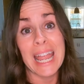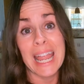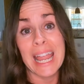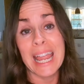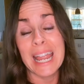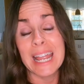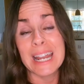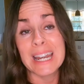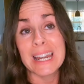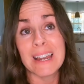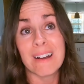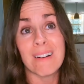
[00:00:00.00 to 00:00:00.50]

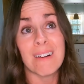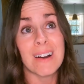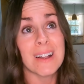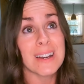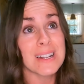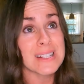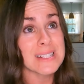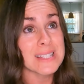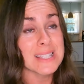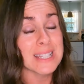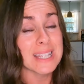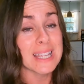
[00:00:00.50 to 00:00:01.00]
and
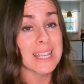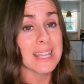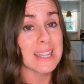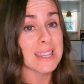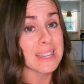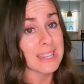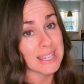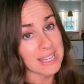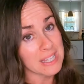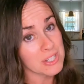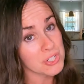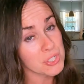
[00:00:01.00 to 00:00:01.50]
honestly,
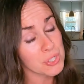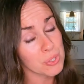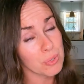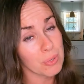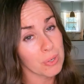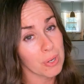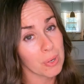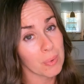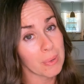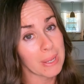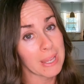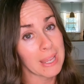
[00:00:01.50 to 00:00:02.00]
unless
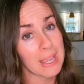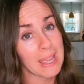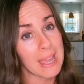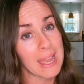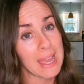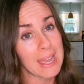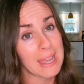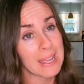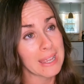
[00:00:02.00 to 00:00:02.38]
you're going